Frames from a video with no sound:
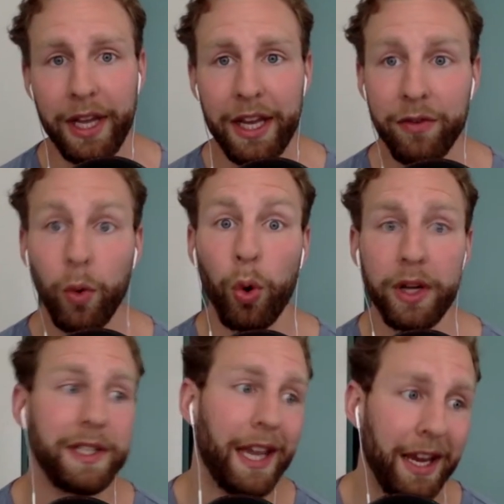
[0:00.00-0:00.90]
or
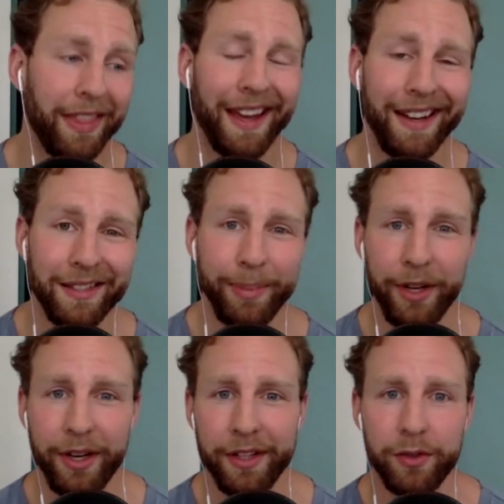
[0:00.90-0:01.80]
take that
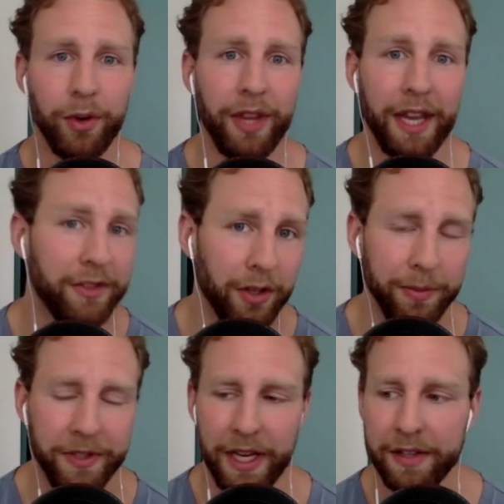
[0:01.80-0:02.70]
experience or that circumstance